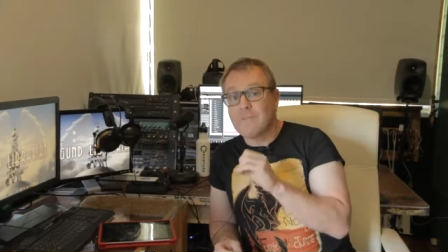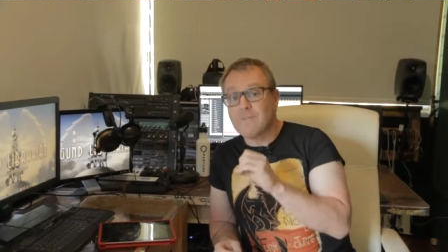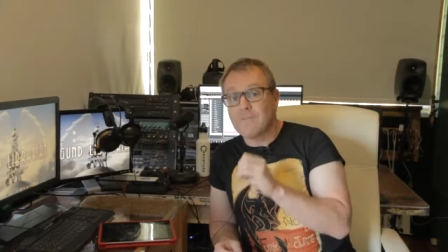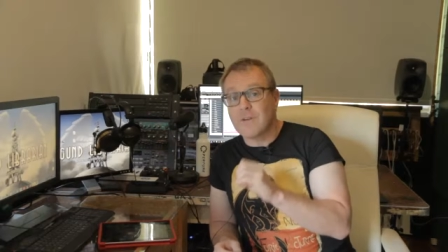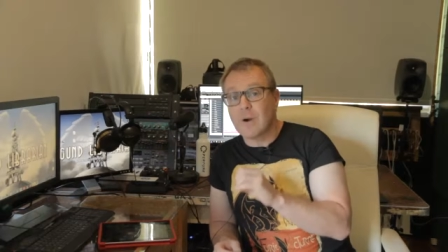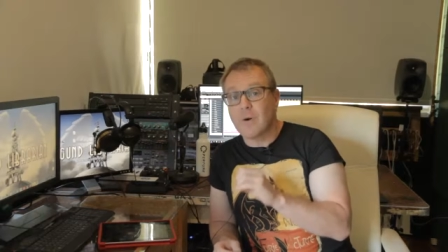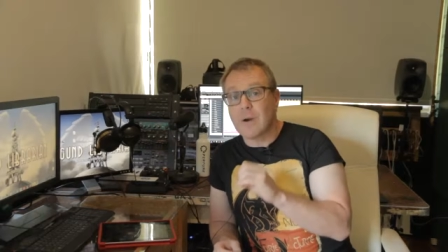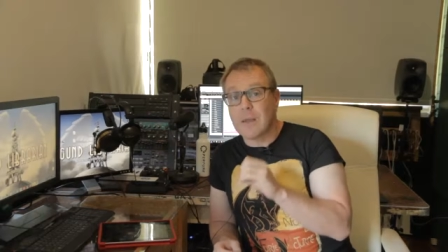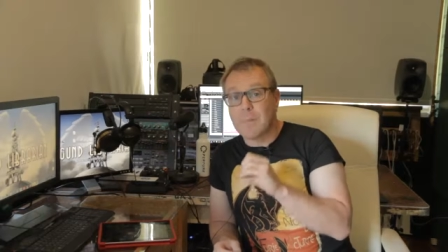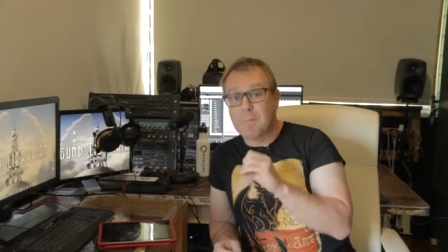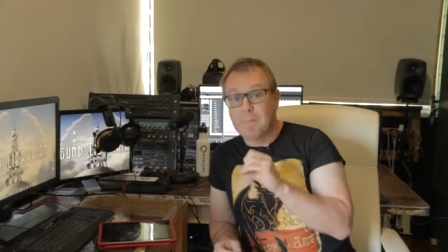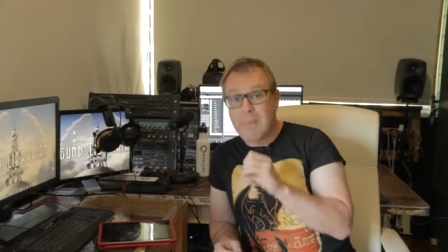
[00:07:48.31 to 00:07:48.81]

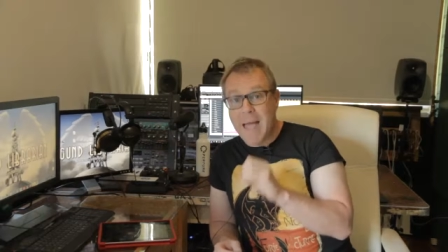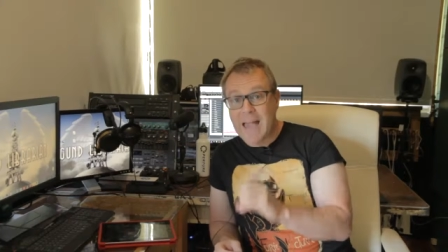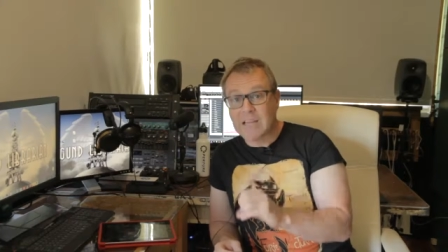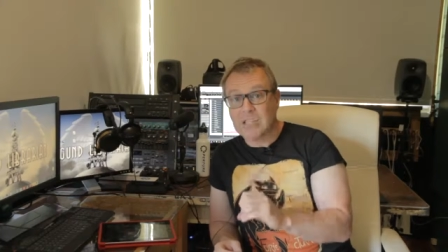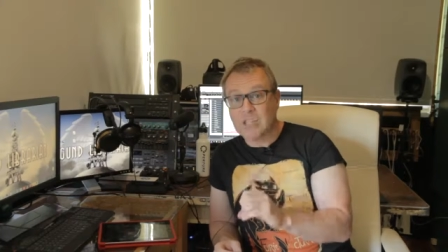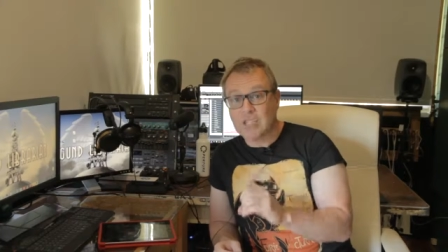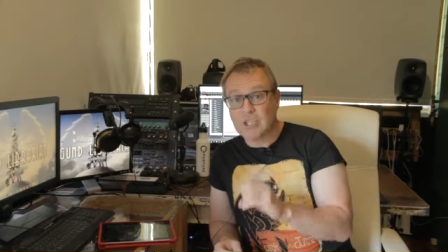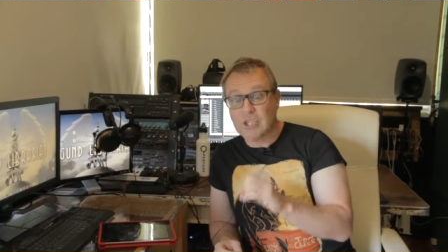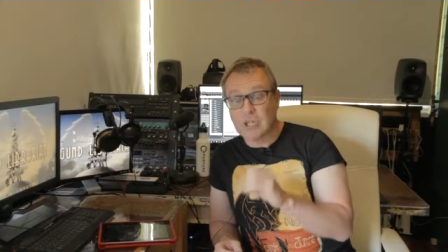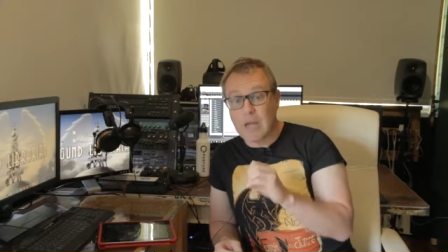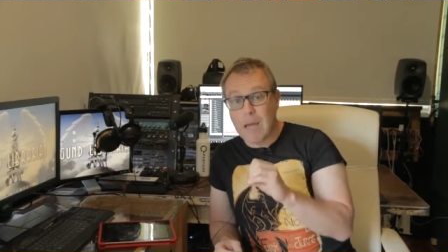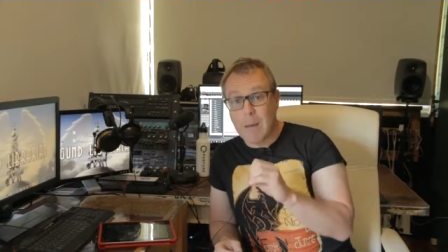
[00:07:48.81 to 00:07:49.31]
very
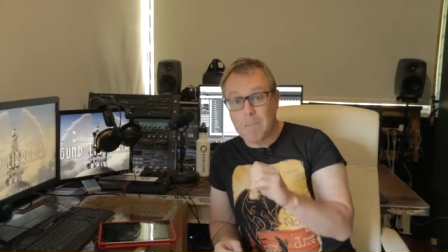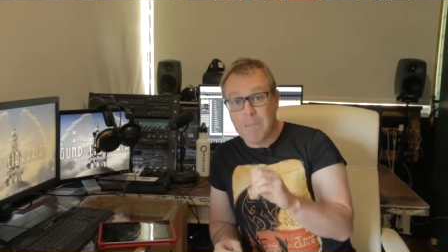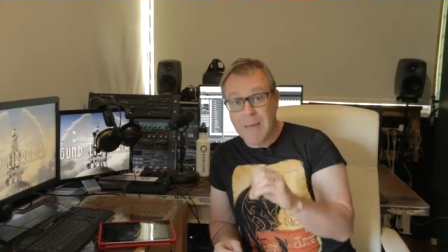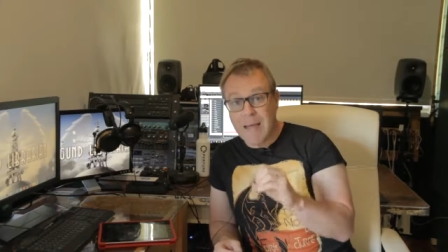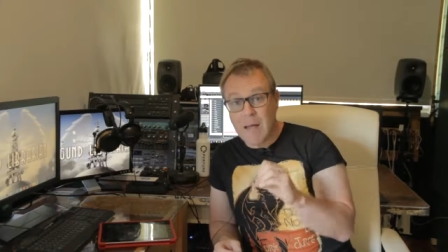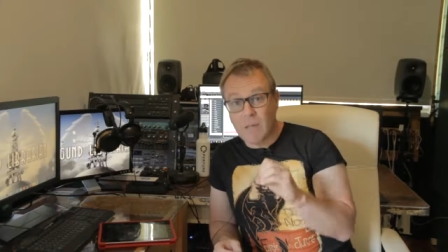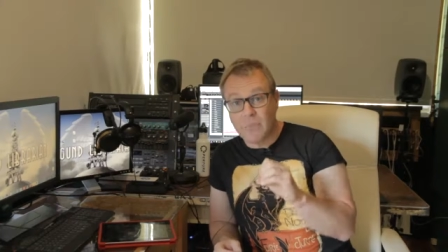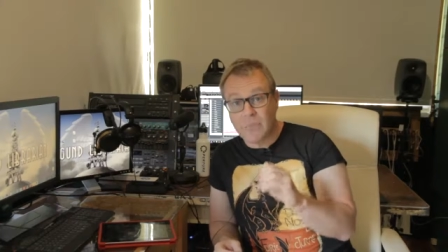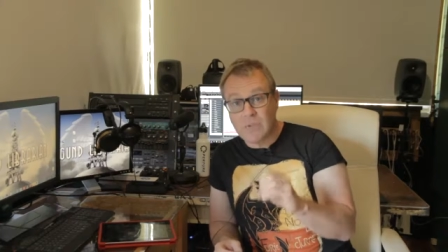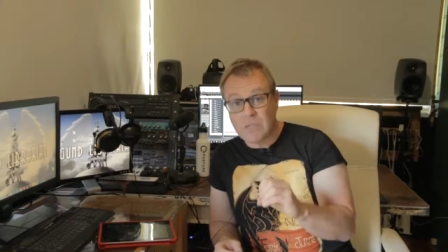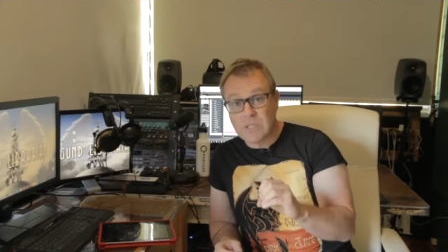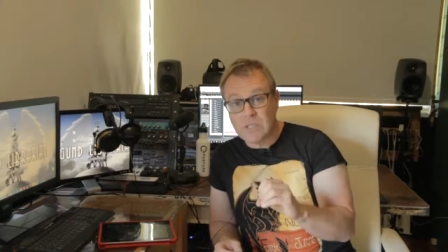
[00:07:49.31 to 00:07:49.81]
passionate
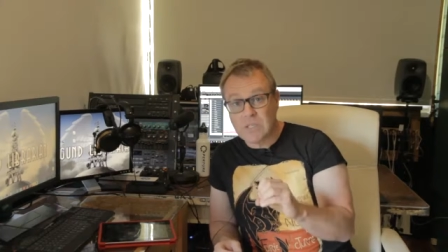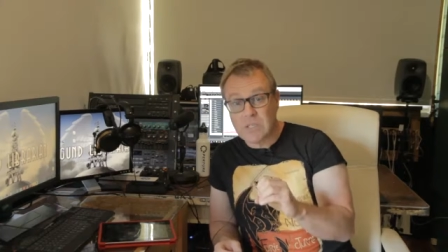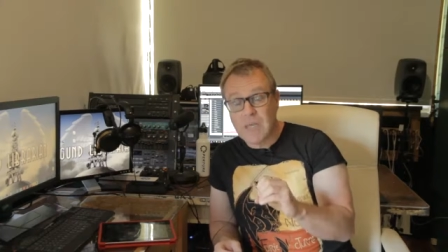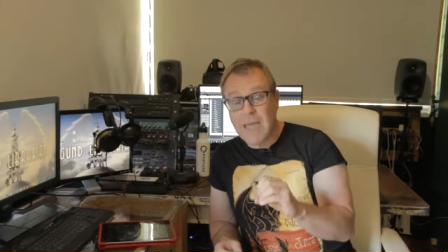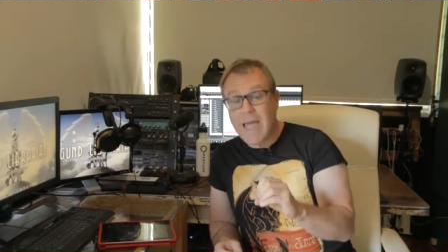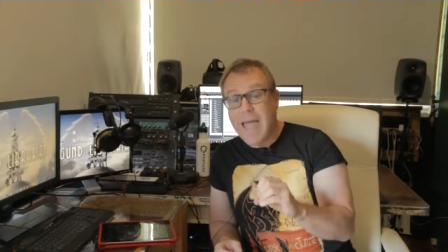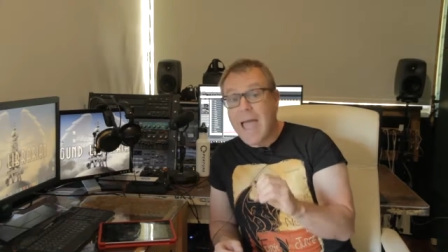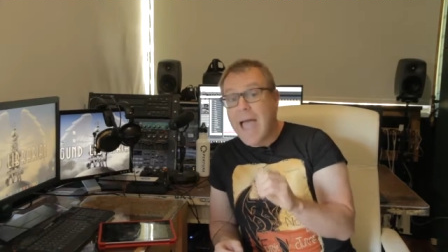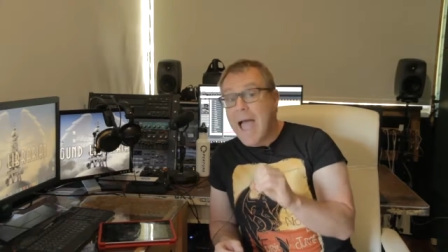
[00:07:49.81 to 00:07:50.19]
about this